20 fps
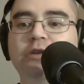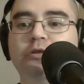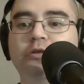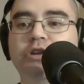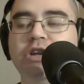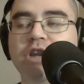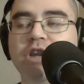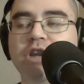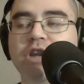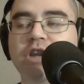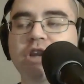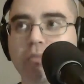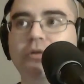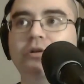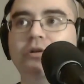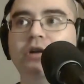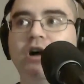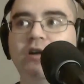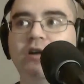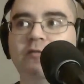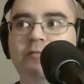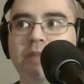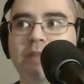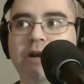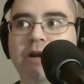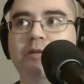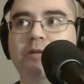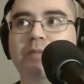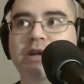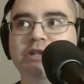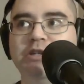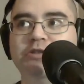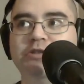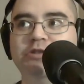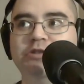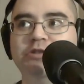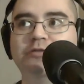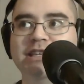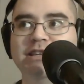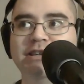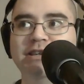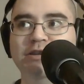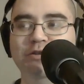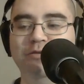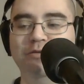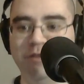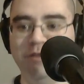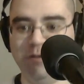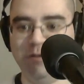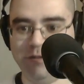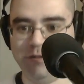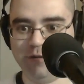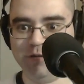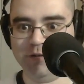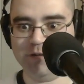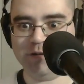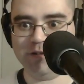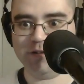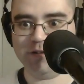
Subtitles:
number of parametric EQ filters.